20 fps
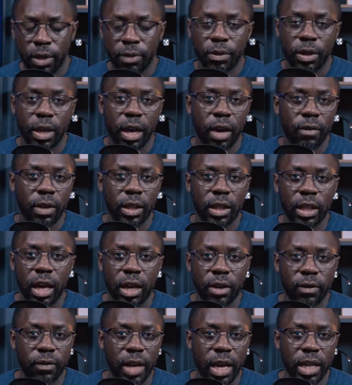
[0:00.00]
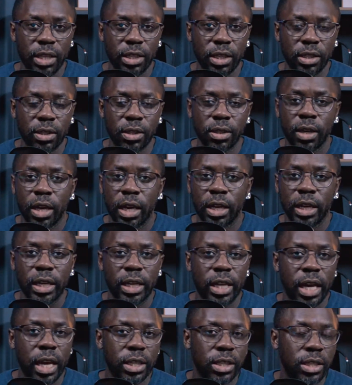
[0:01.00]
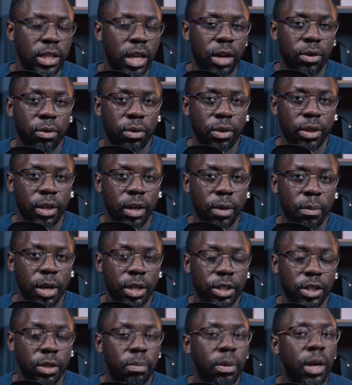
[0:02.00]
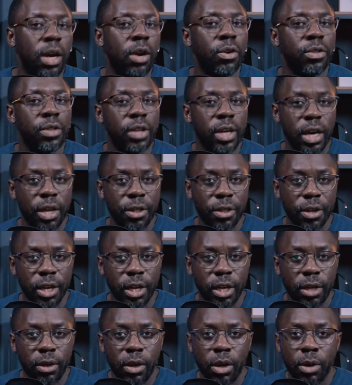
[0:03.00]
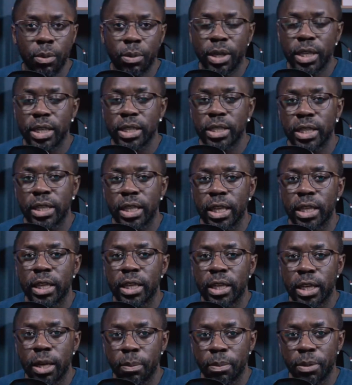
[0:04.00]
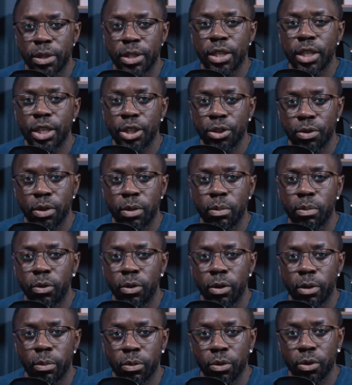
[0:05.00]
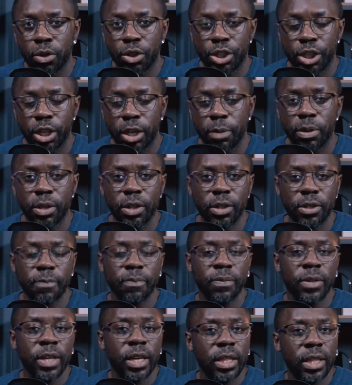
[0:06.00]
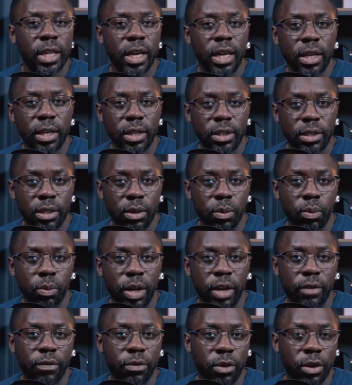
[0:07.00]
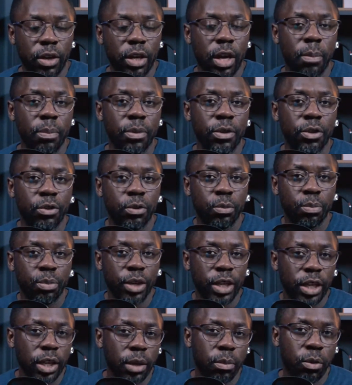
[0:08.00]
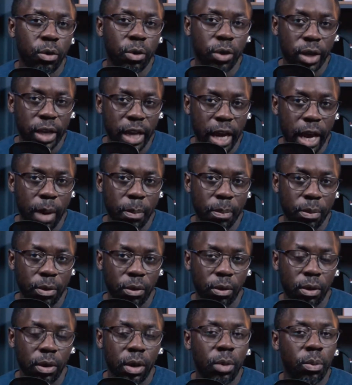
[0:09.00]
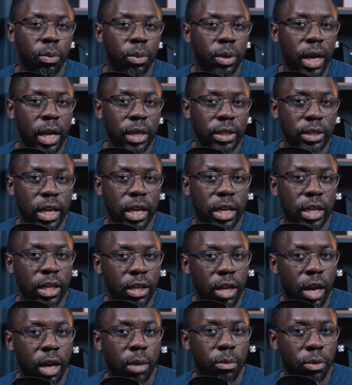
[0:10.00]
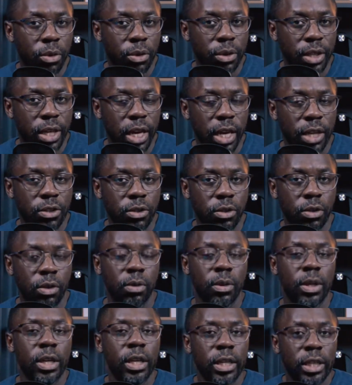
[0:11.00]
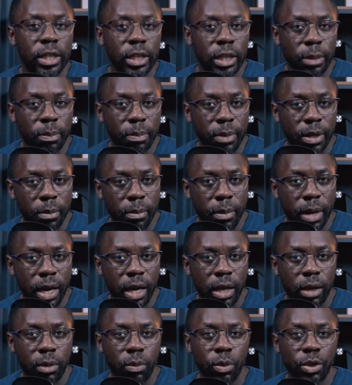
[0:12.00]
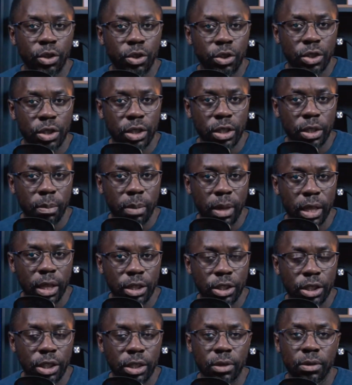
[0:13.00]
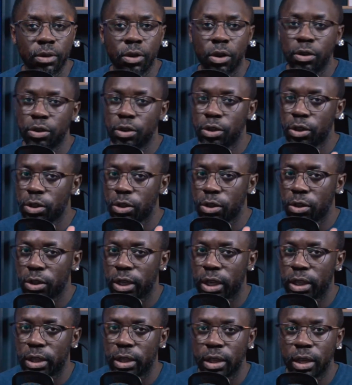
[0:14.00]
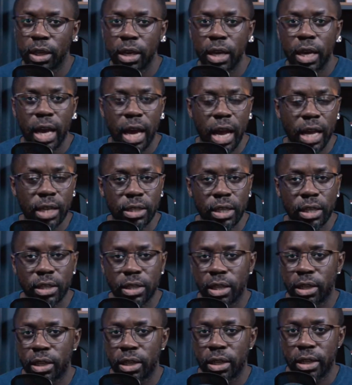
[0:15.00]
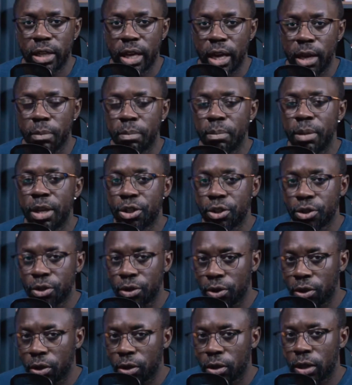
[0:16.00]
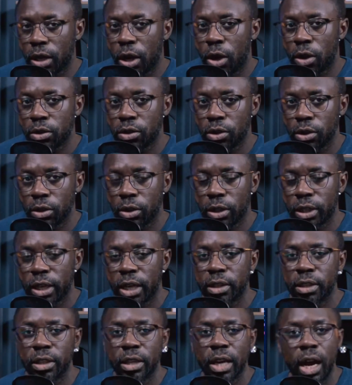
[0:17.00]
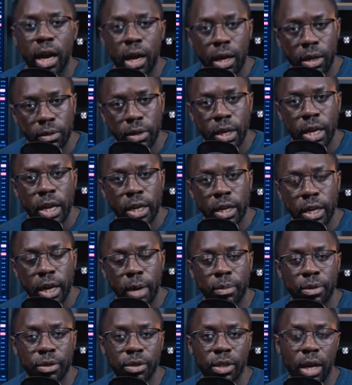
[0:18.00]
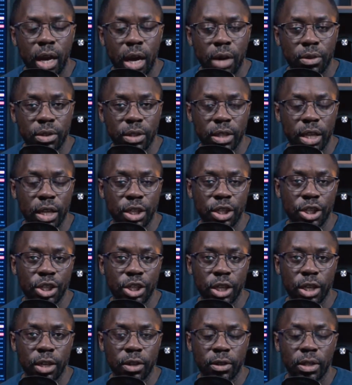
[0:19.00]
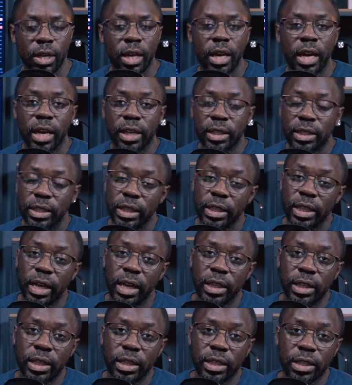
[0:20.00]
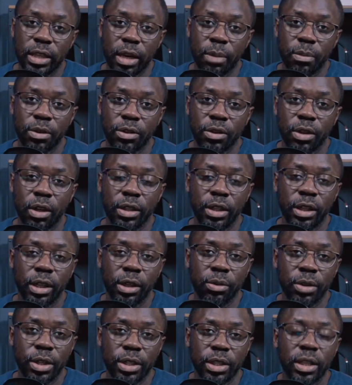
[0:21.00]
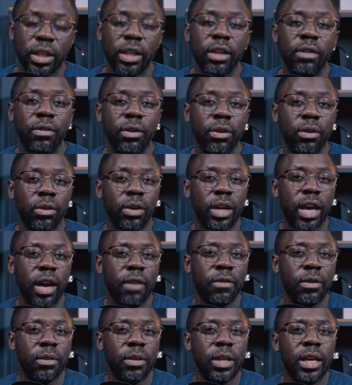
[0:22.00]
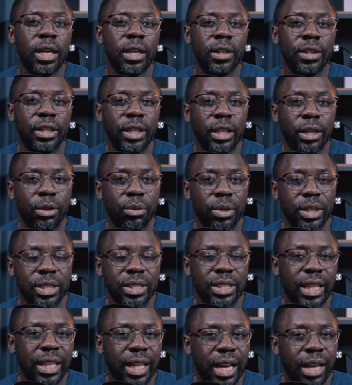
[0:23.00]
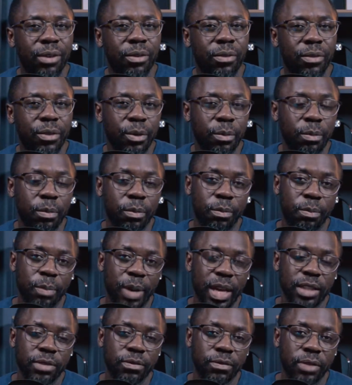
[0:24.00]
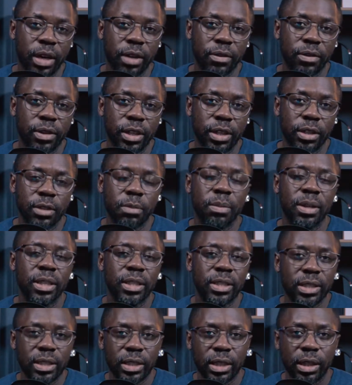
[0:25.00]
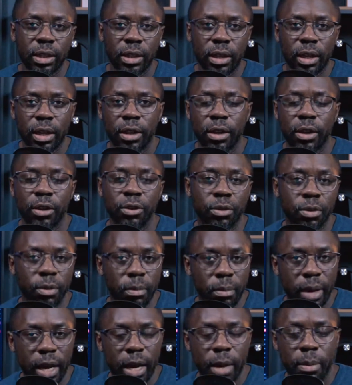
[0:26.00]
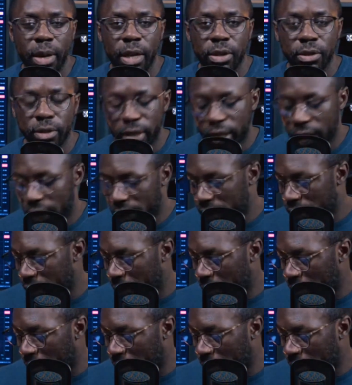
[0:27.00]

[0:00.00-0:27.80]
They have a lot of assets and the debt is not growing that much. But on the other hand, we can see that the company is issuing more and more share, because that is a way for a company to bring in more capital without taking on more debt. So keep in mind, when you see a balance sheet, don't just look at the assets and the debt. Make sure you also look at the numbers of outstanding shares, and see that these numbers are decreasing, even though they haven't decreased a lot over the past 5 years, but still they're doing buybacks, so that is a